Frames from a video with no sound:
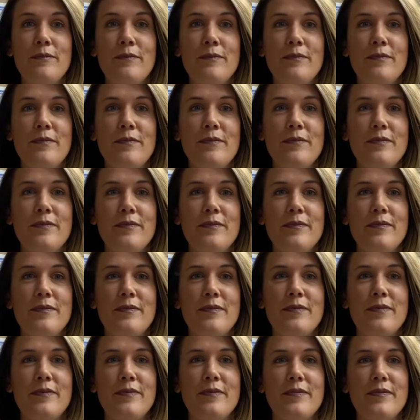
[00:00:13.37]
Okay.
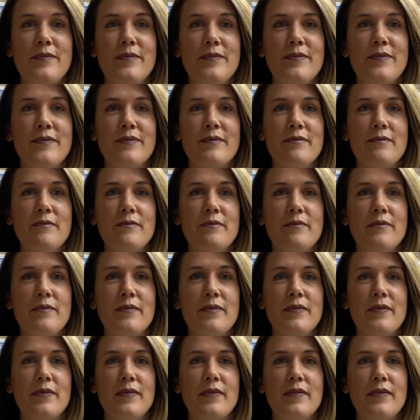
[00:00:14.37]

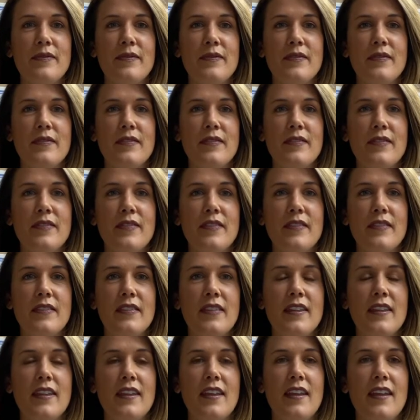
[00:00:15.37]
And what's your
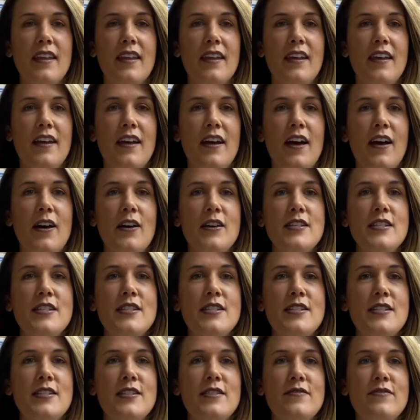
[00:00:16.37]
background? How did
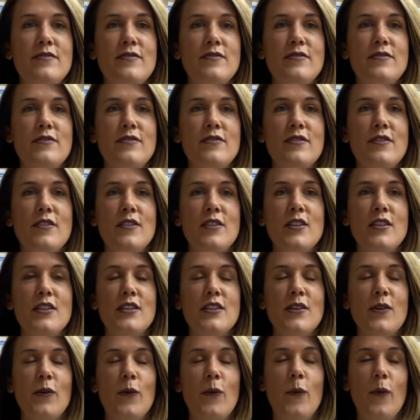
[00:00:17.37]
you get into the lumber
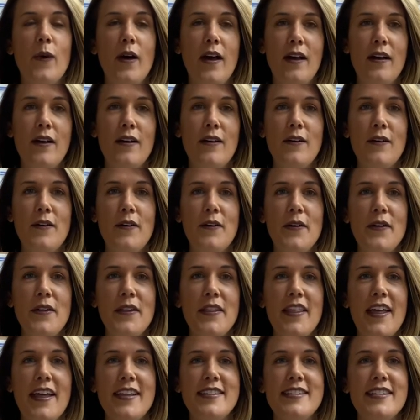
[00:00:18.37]
business?
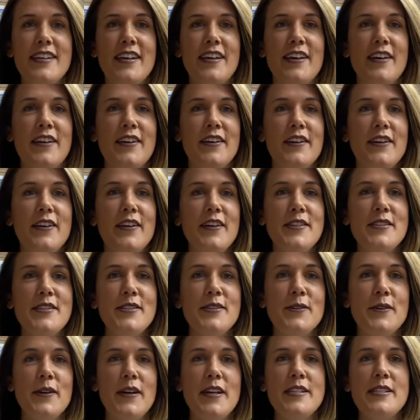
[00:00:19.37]
Well, that's a good
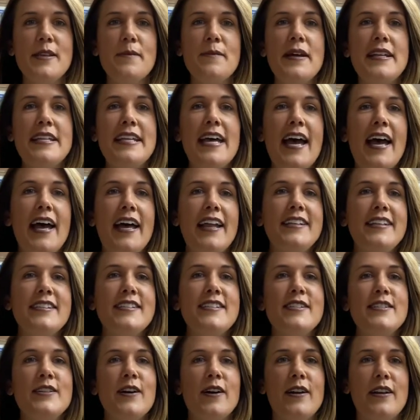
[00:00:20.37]
story. So my dad
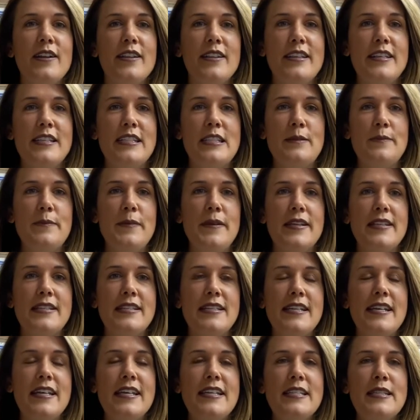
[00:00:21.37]
started this
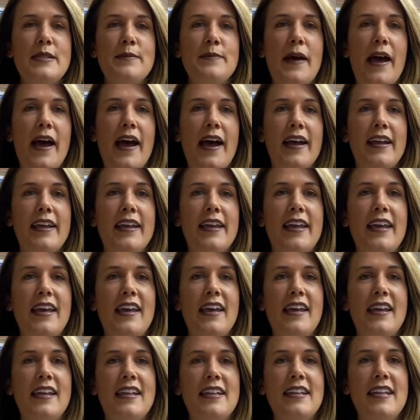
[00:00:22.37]
business back
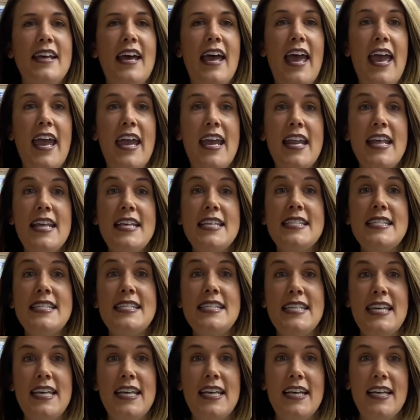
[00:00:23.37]
in
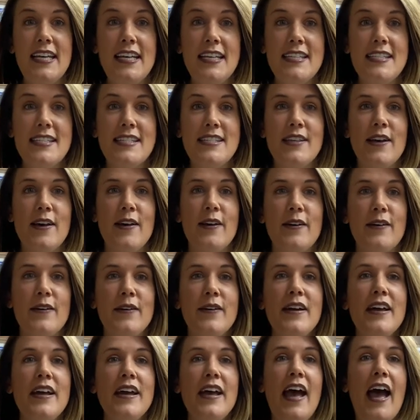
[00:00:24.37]
86. So
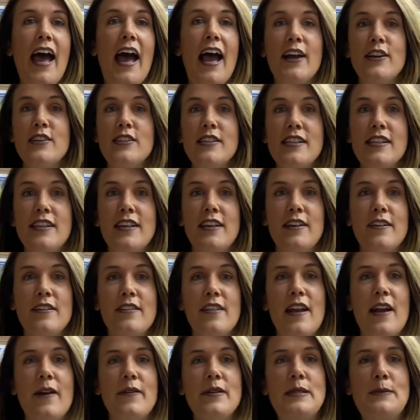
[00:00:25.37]
actually the year
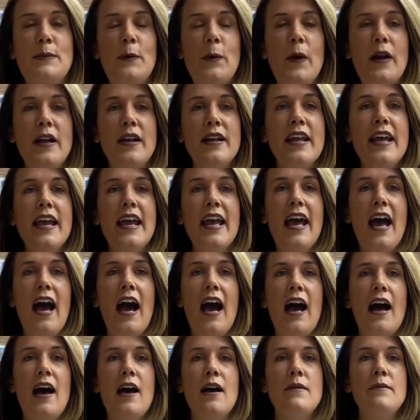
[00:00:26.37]
that I was born.
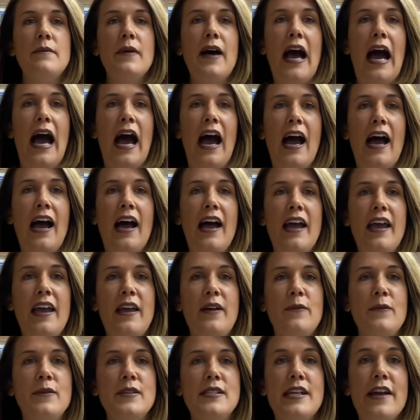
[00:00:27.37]
Um, but I
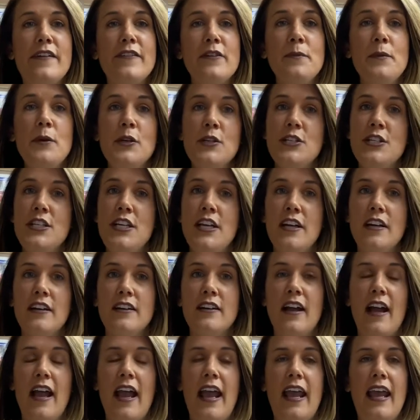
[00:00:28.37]
was never pushed here
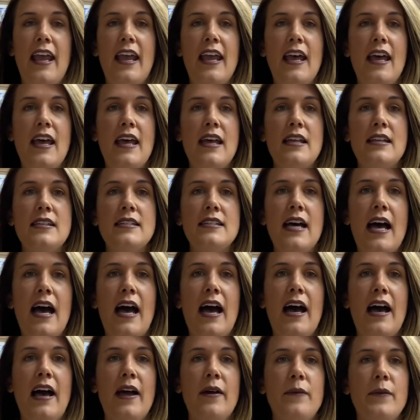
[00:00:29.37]
and
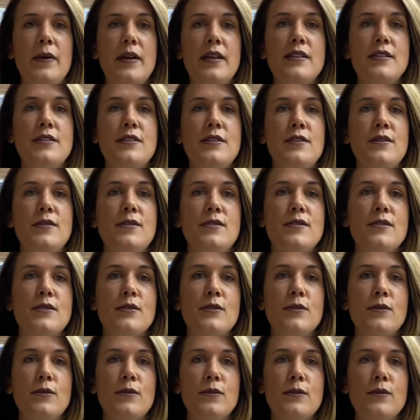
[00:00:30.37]
I went to
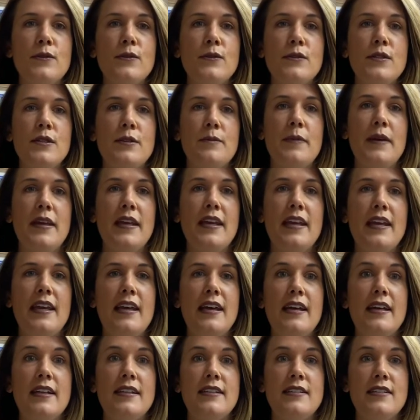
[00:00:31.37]
school to be
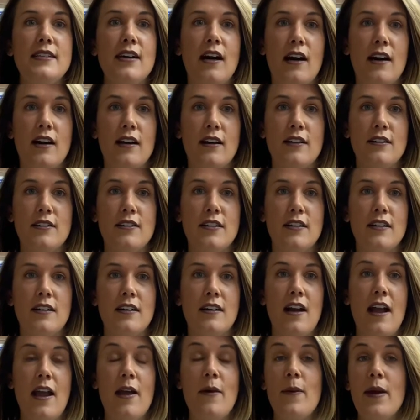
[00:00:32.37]
a
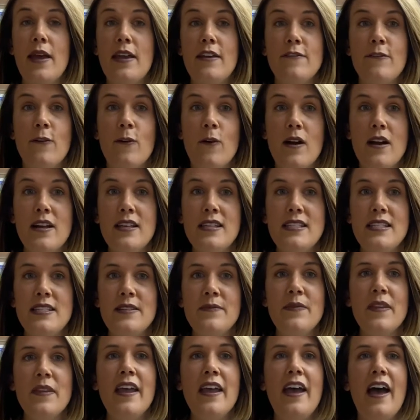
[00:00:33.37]
doctor at Wake Forest,
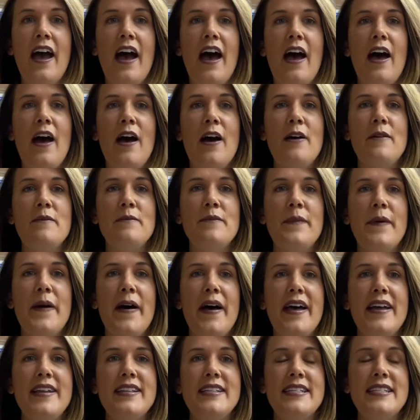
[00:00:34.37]
um,
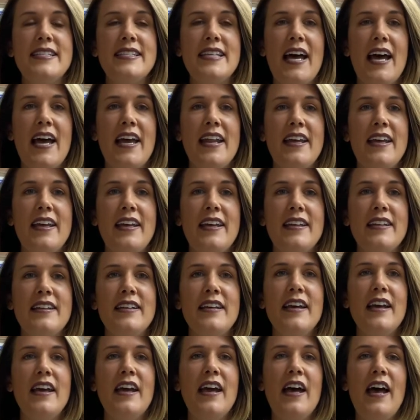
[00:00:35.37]
but decided
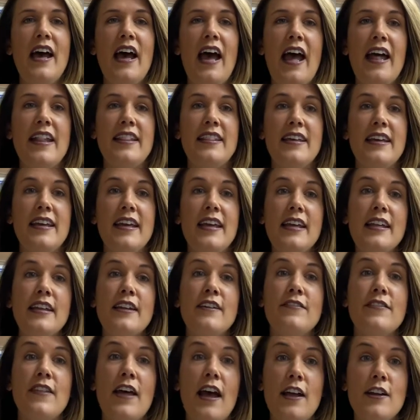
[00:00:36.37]
at the end
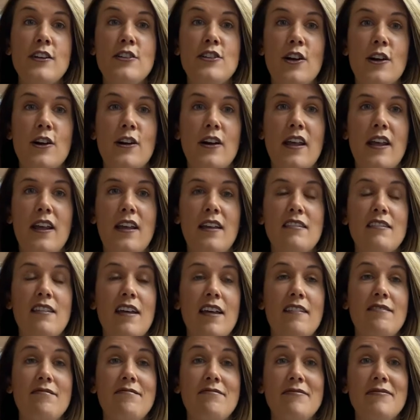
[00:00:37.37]
of that journey
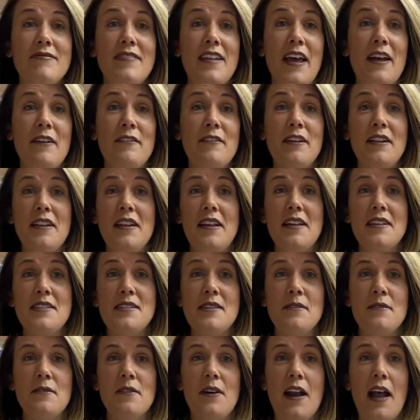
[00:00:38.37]
that that really
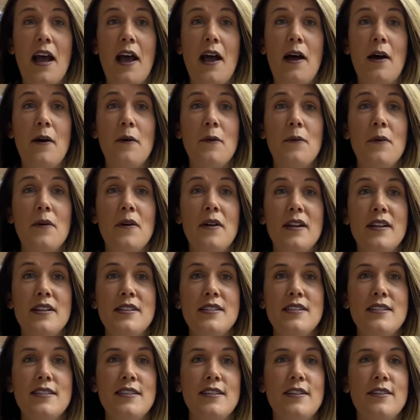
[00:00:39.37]
isn't what I wanted
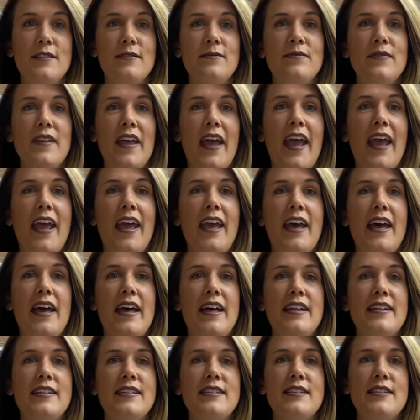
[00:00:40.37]
to do.
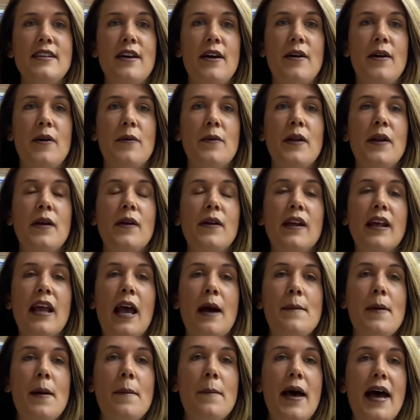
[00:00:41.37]
And so I went on and
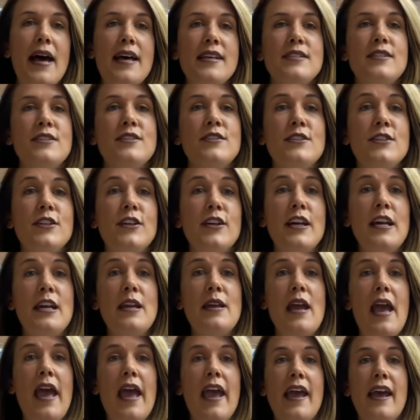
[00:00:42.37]
got my master's
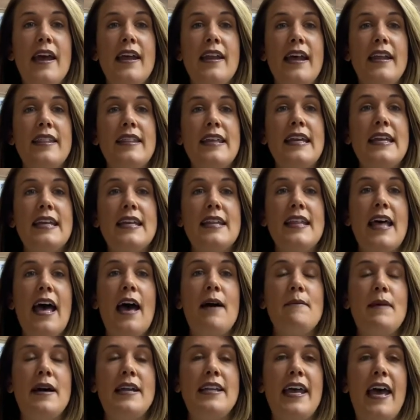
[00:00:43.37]
degree. And at the end of
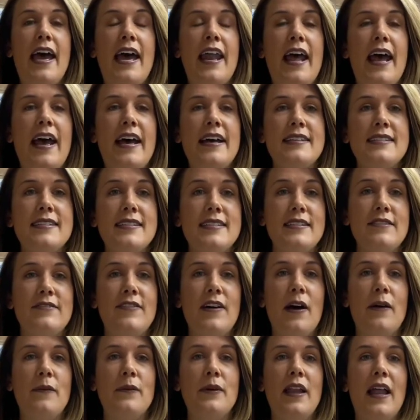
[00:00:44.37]
that, my dad asked if
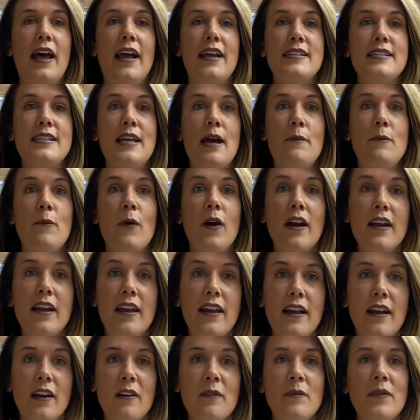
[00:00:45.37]
I would like to come work
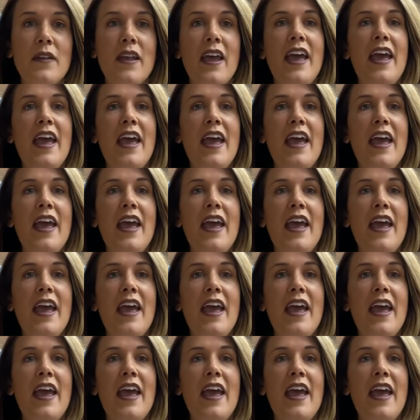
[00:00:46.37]
here.